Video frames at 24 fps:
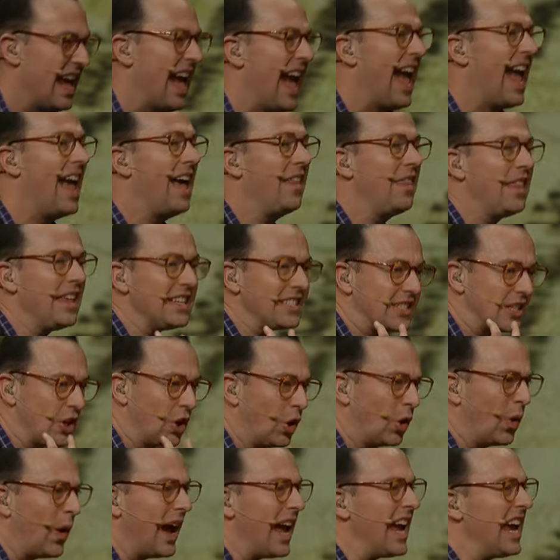And this
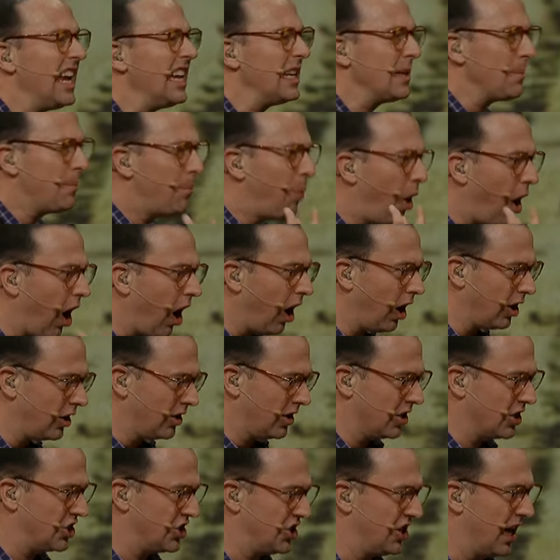great
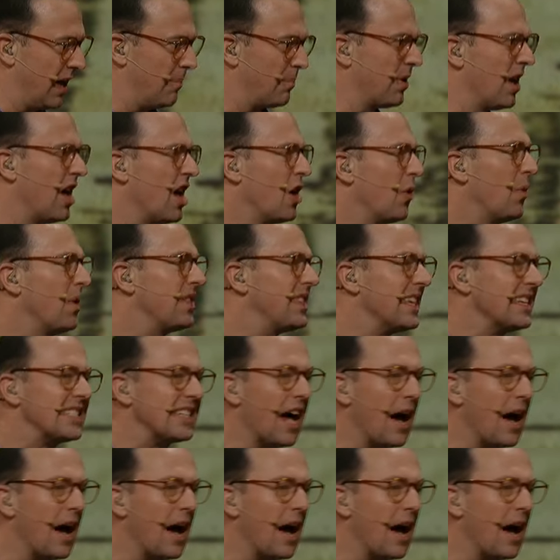partnership with this